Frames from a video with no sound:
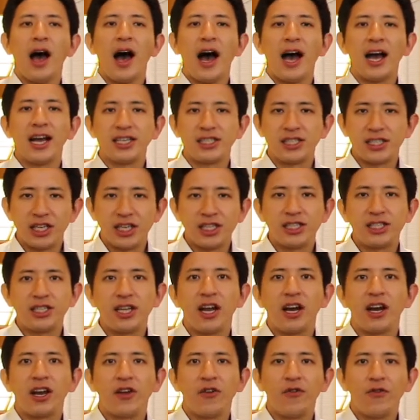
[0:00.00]
I
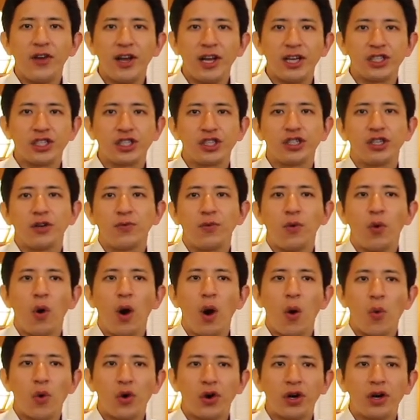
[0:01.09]
sincerely wish
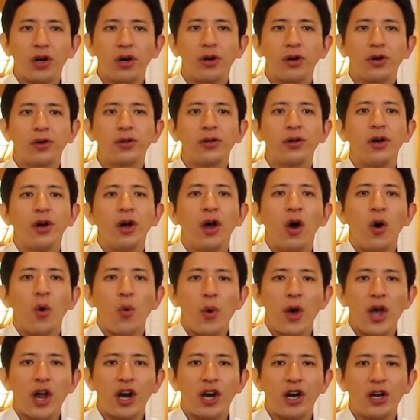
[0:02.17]
for a world
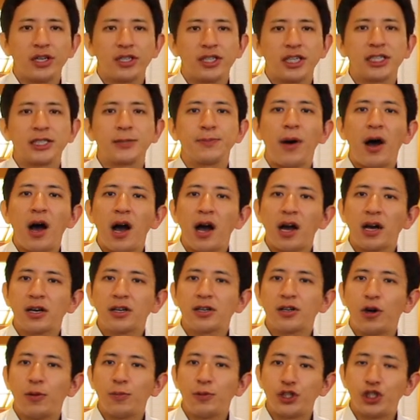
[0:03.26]
where the
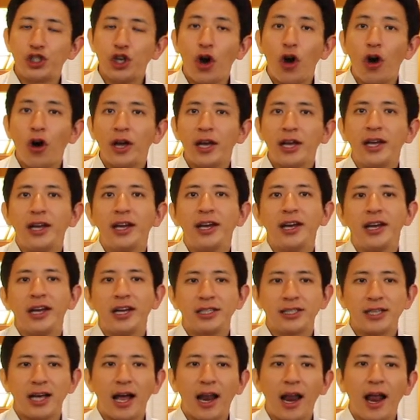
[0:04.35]
spark of joy
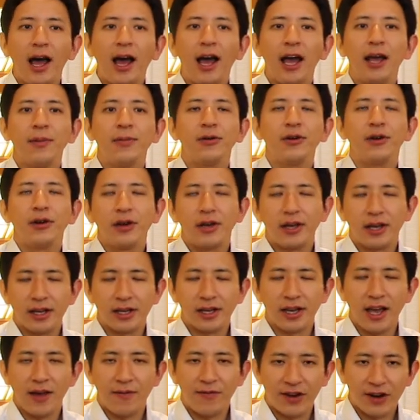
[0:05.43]
is alive
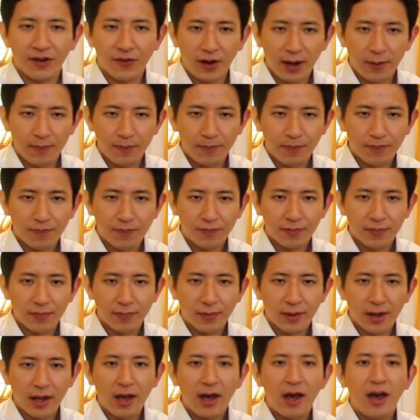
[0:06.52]
in everyone.
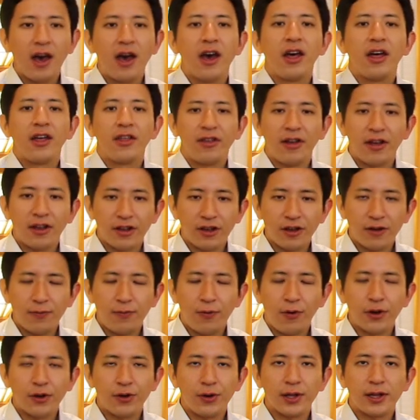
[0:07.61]
Thank you
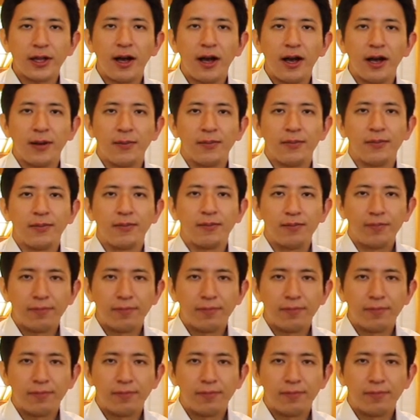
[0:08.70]
for your time.